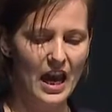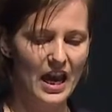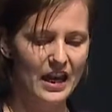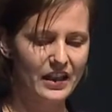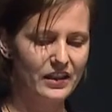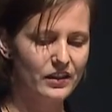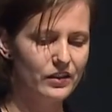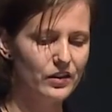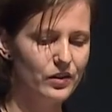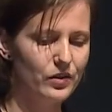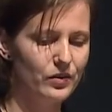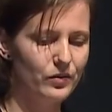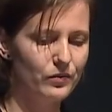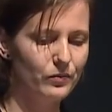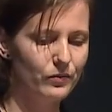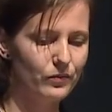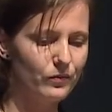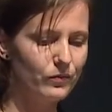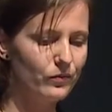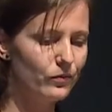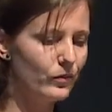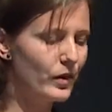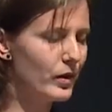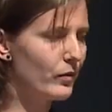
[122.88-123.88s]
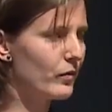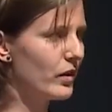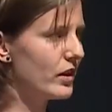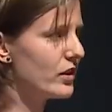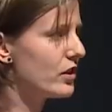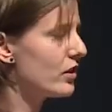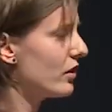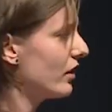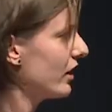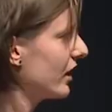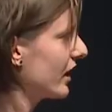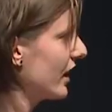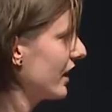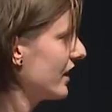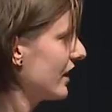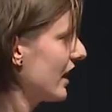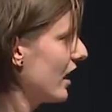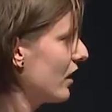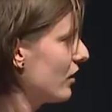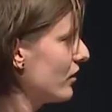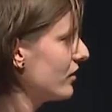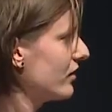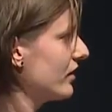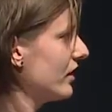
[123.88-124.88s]
and we want to look at
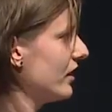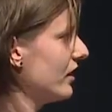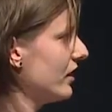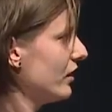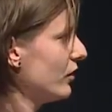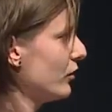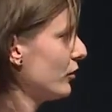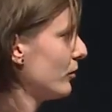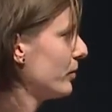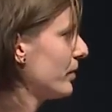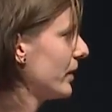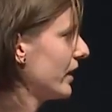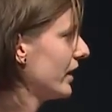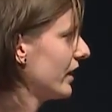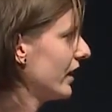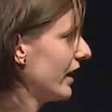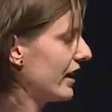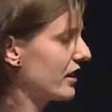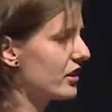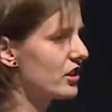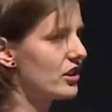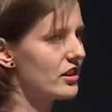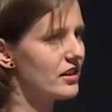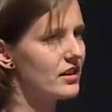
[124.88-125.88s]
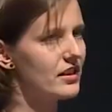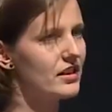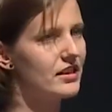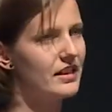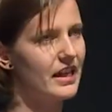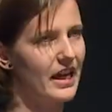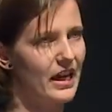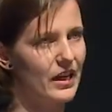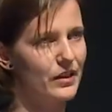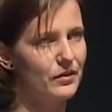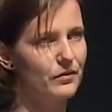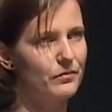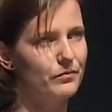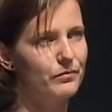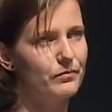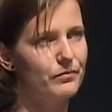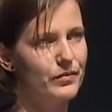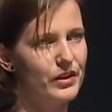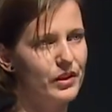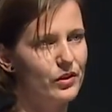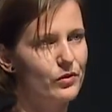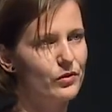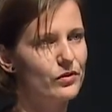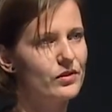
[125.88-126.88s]
how the European elections can
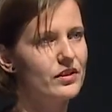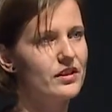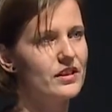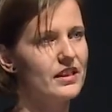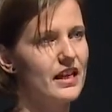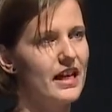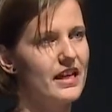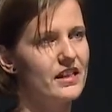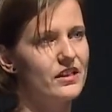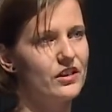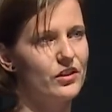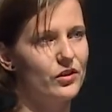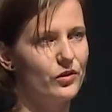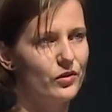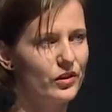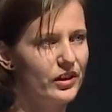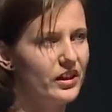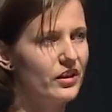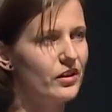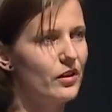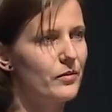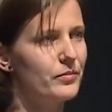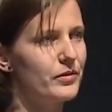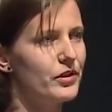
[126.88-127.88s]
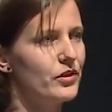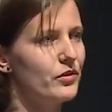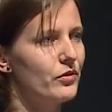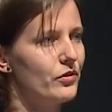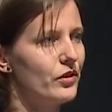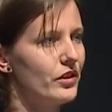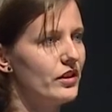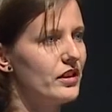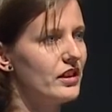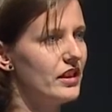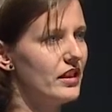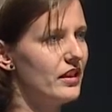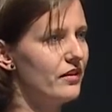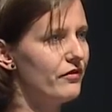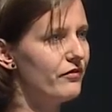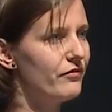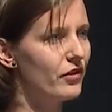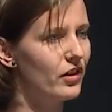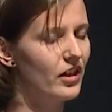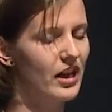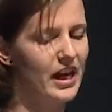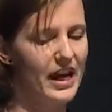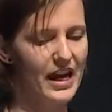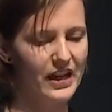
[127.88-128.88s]
be used as a unique opportunity
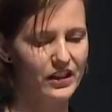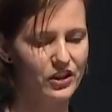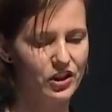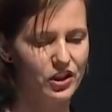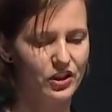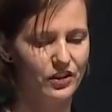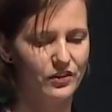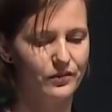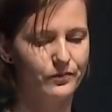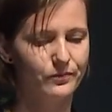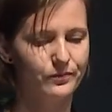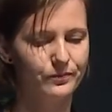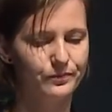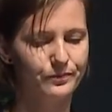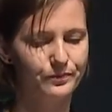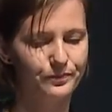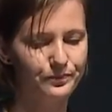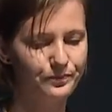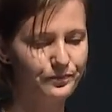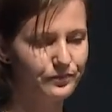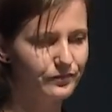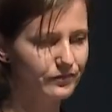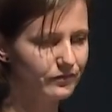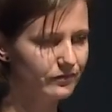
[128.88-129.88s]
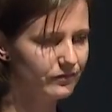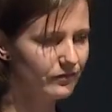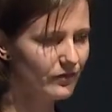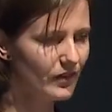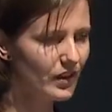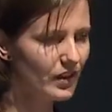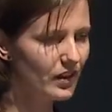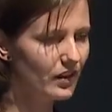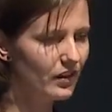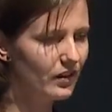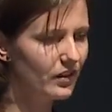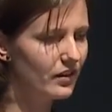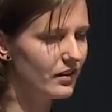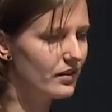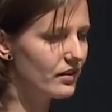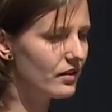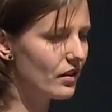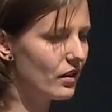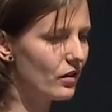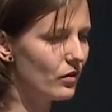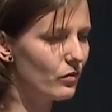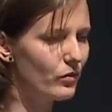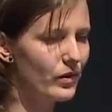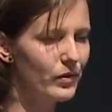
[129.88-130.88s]
for action.
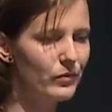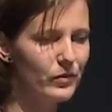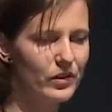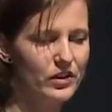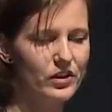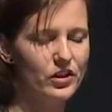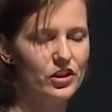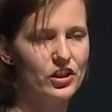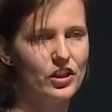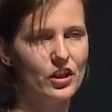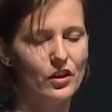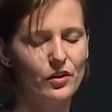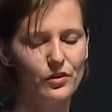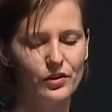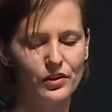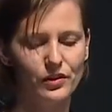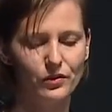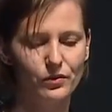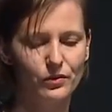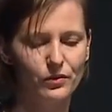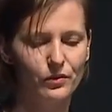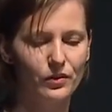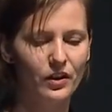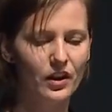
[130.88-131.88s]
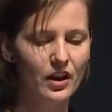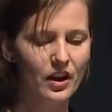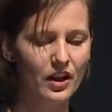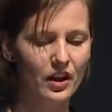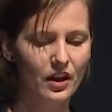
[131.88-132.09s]
So we want to show you